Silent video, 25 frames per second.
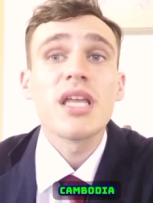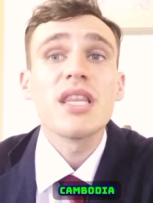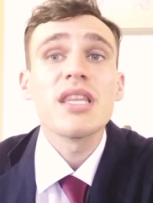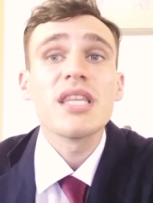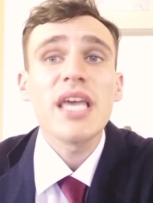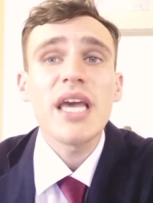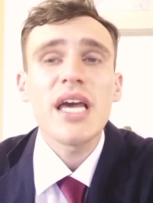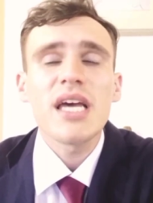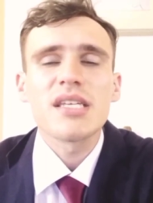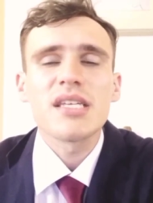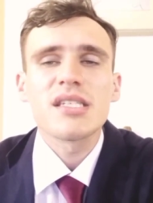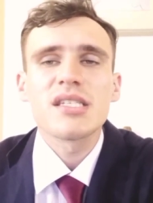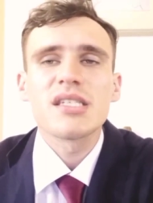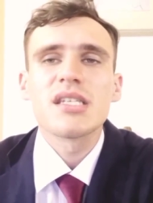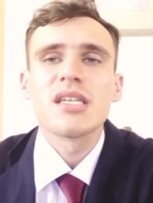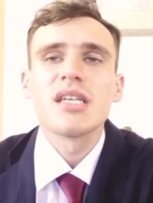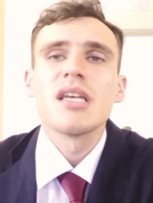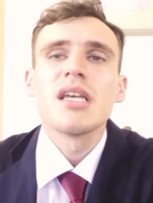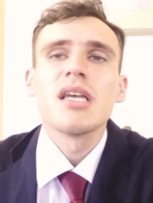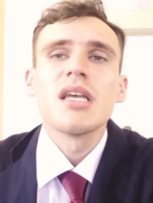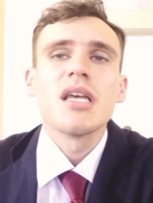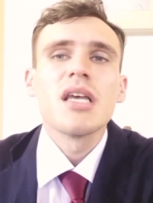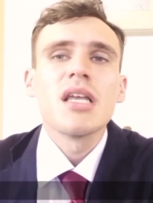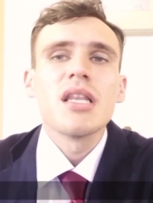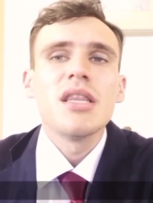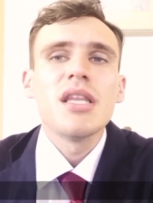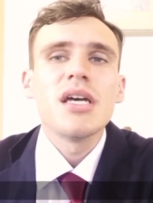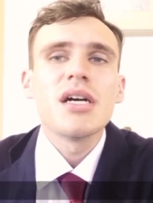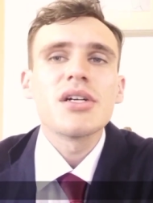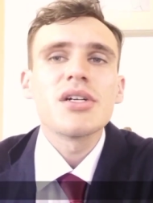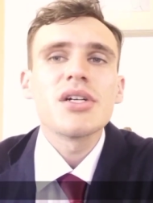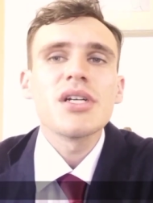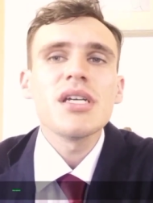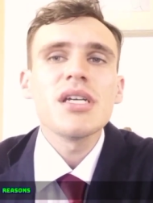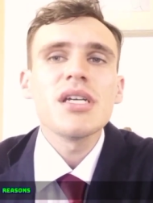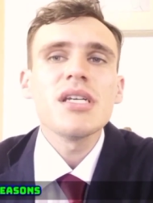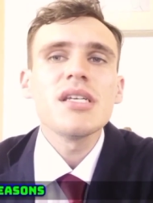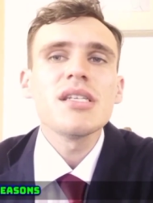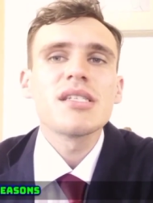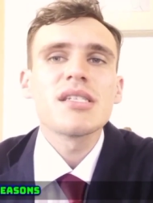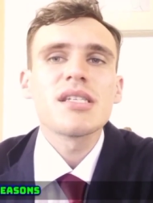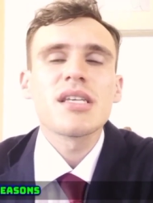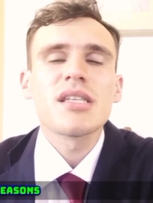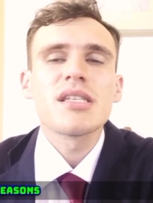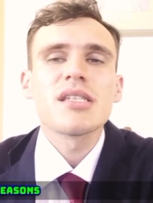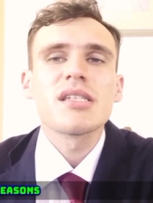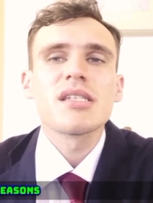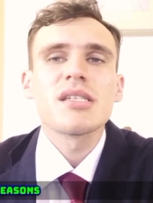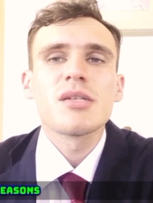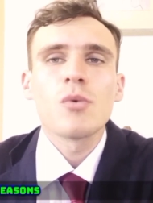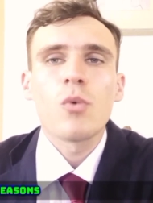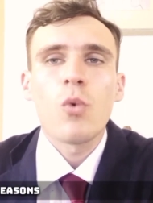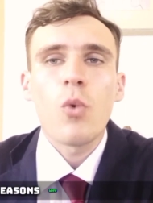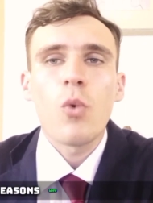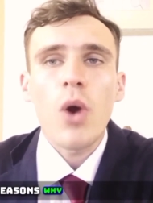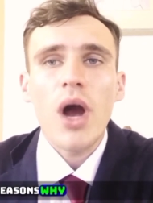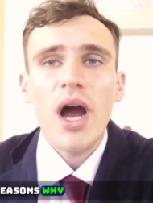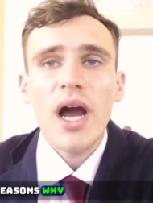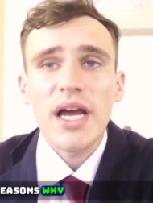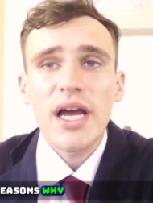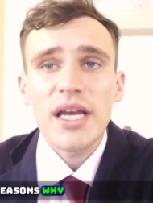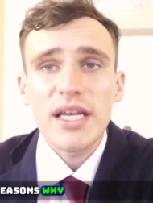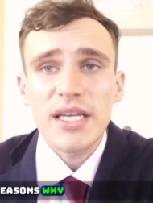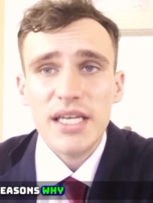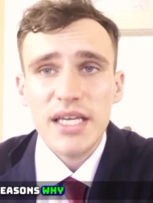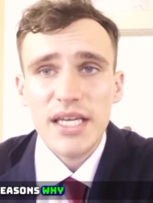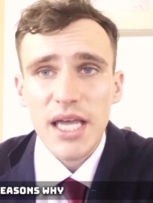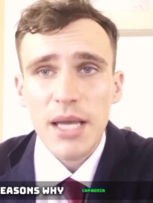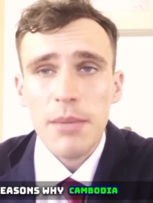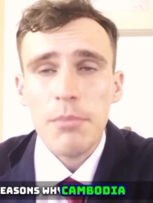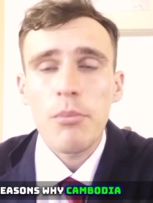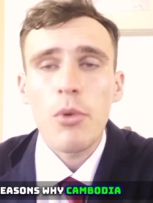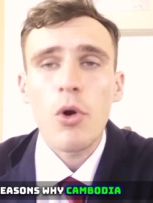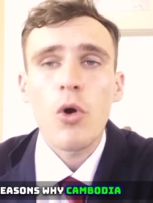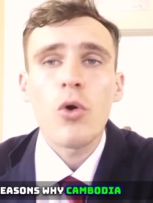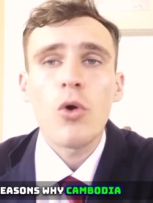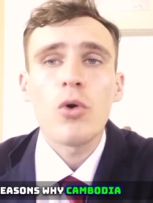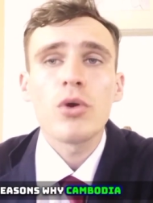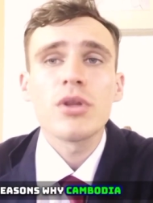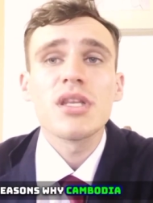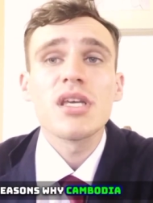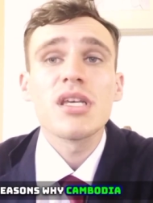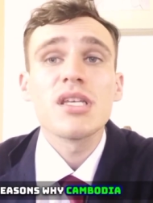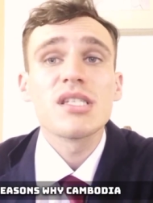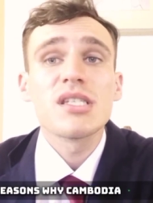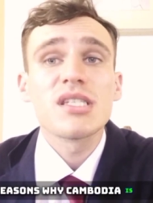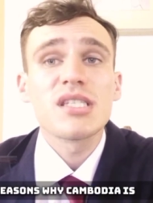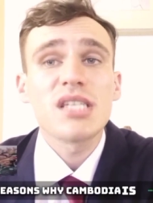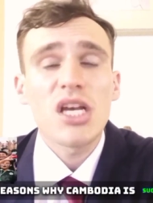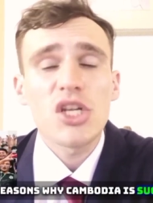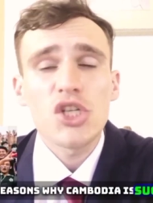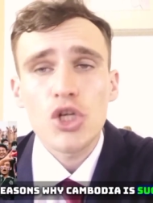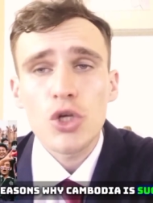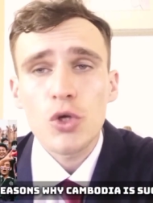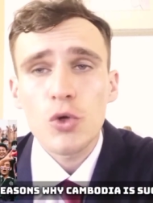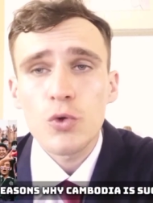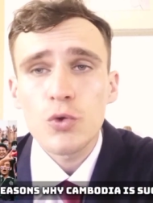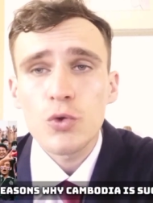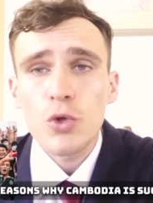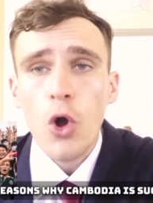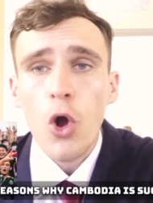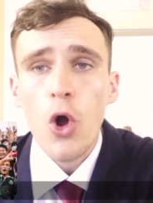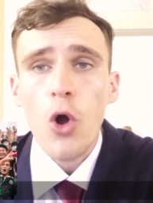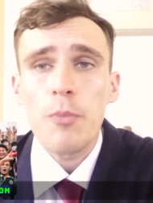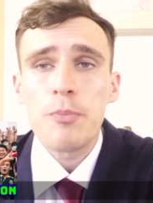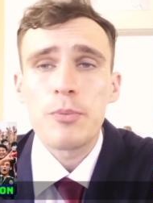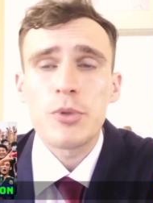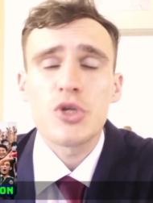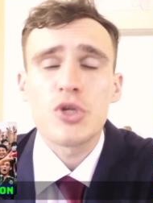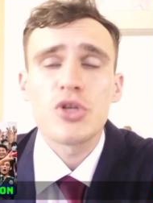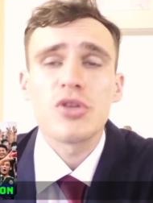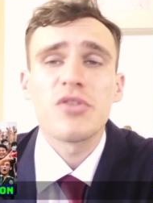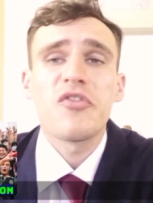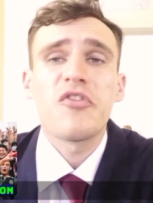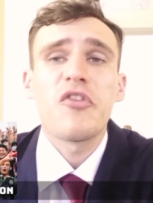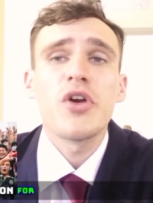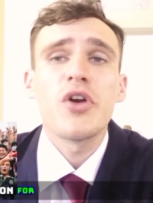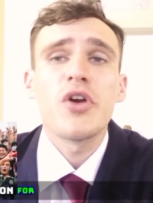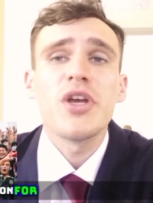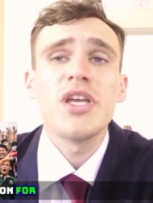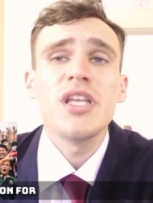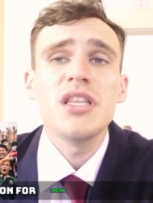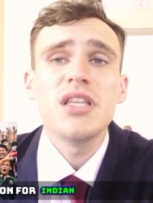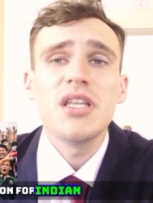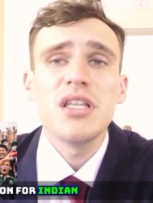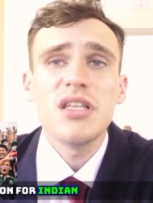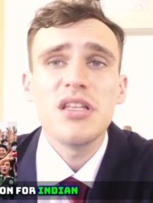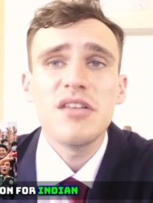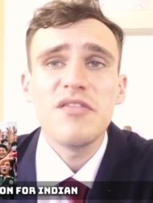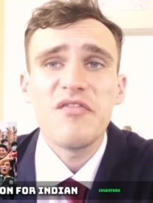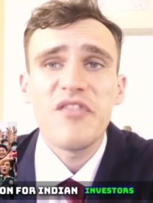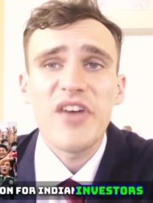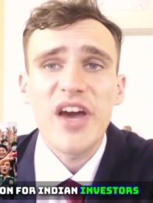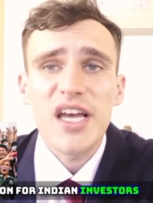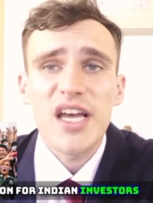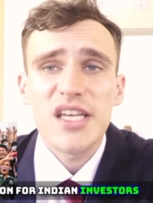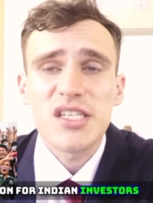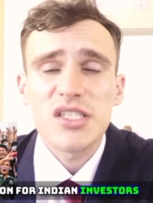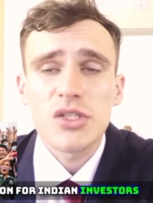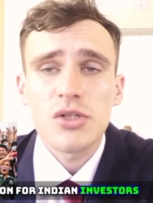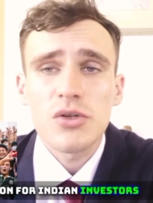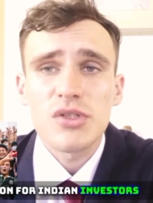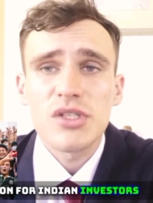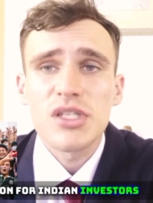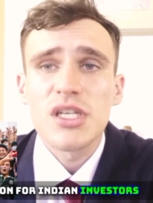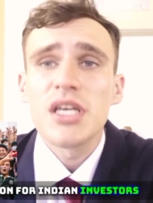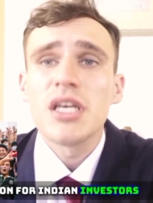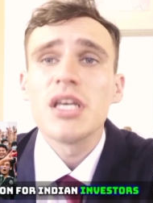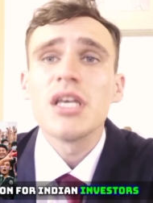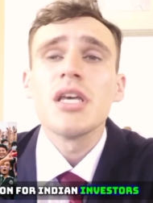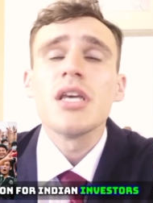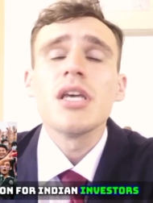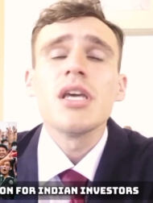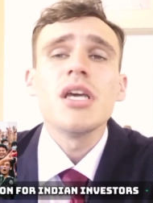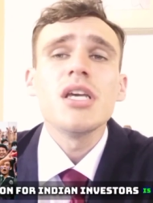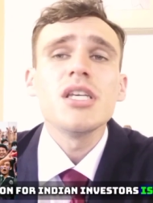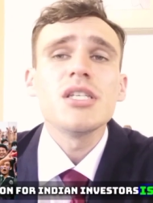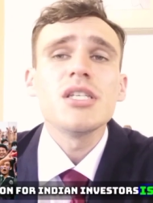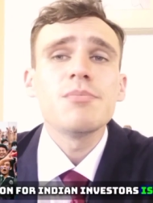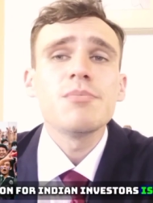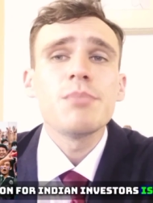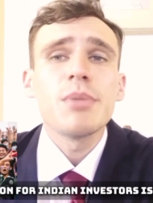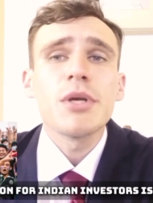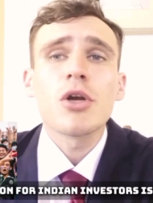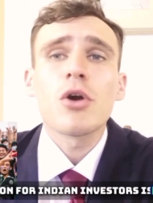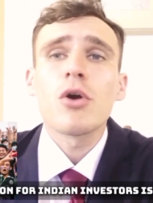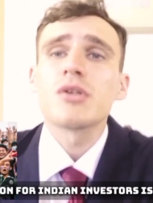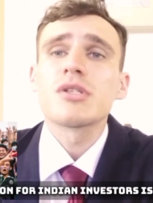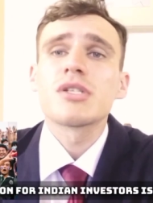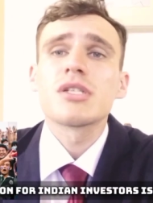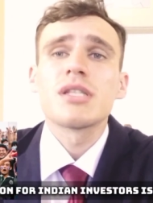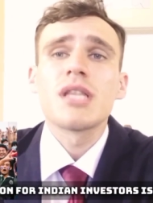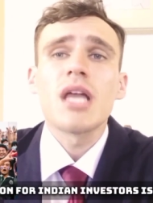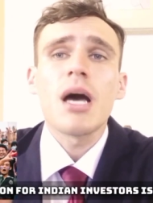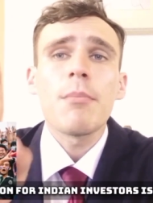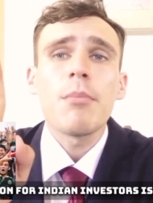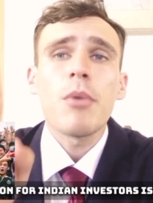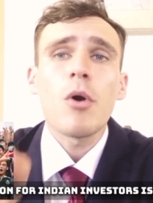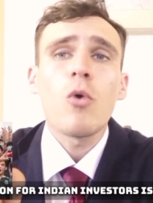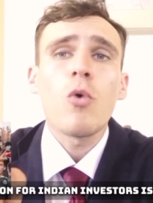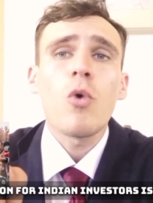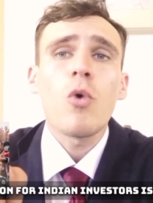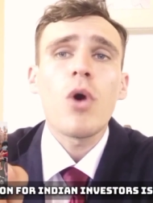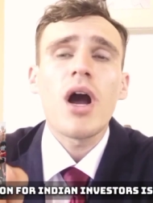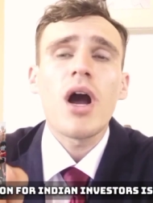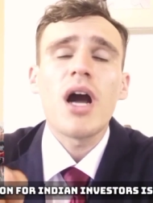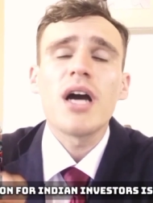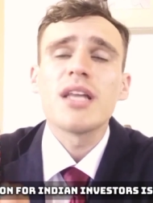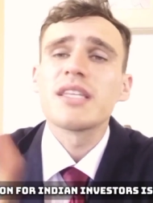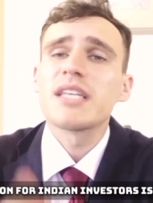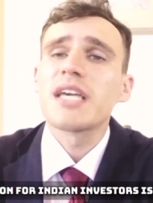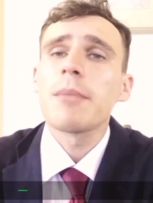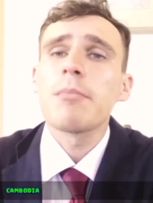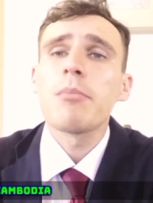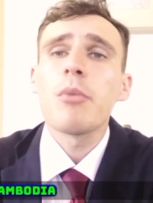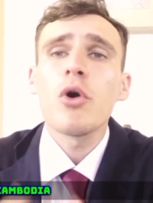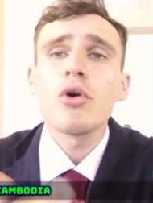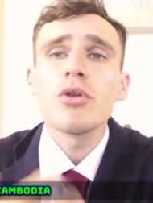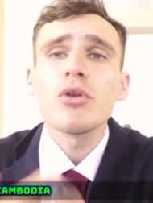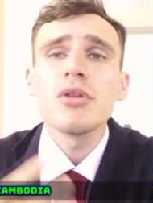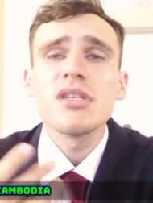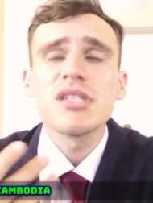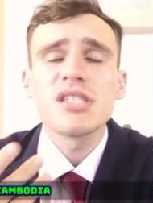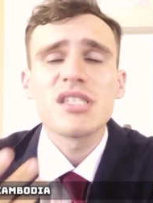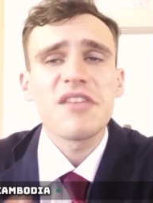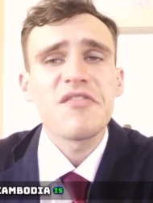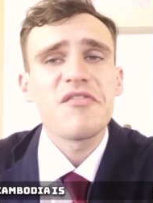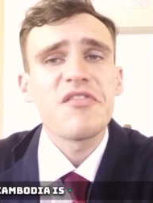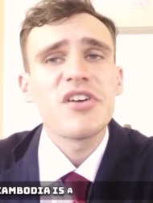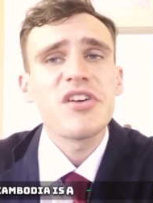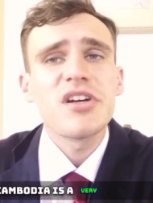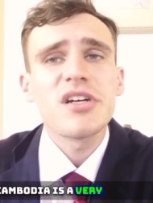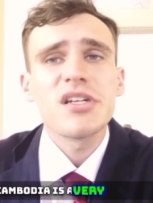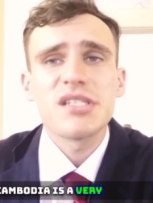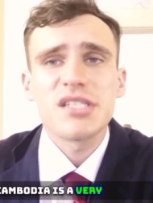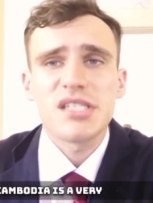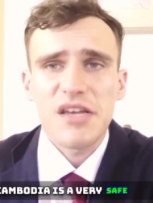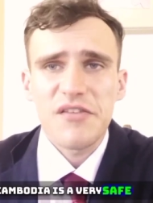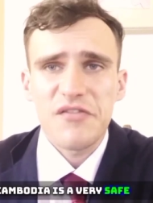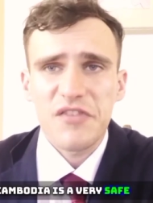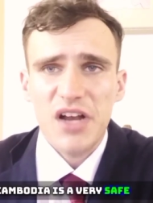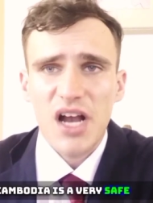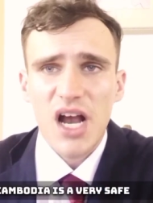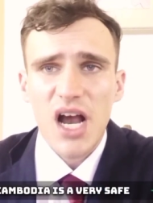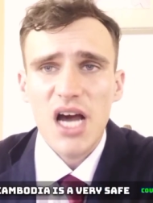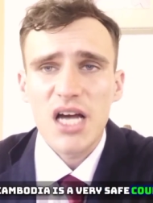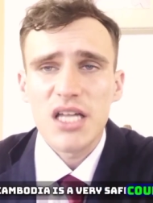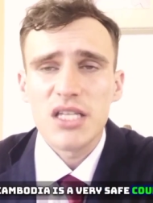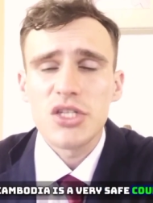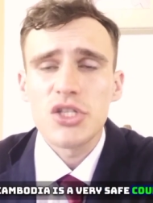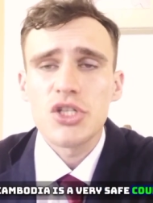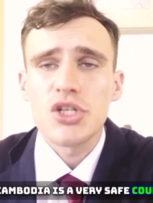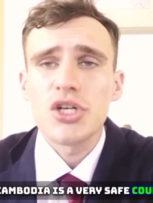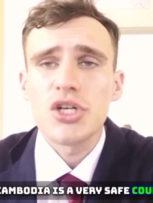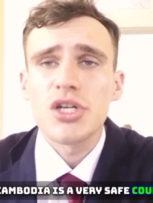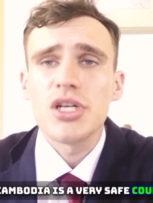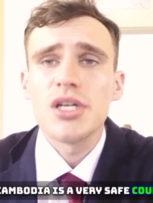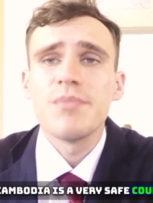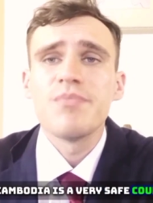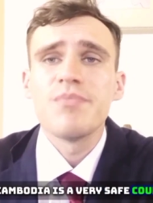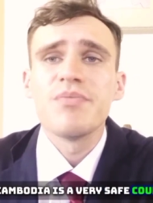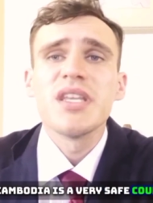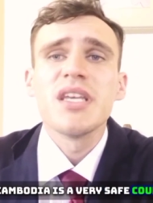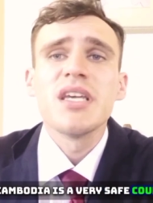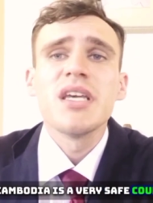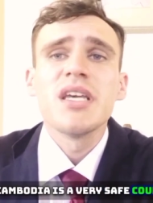And yes, the reasons why Cambodia is such a good option for Indian investors is because, number one, Cambodia is a very safe country.